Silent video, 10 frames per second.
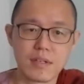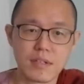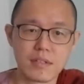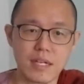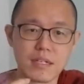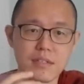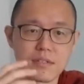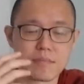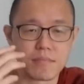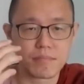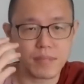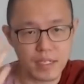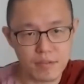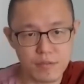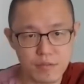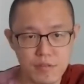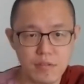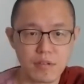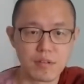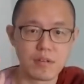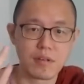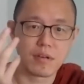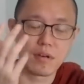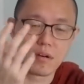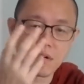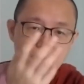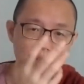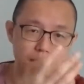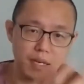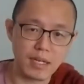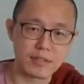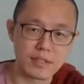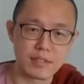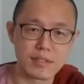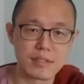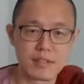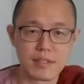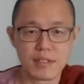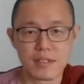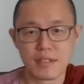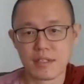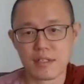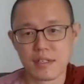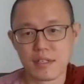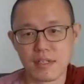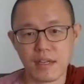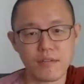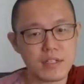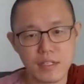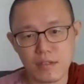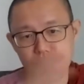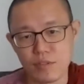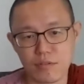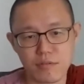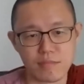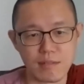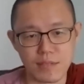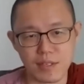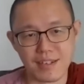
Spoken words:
that is painful or pleasant. Everything else we don't remember.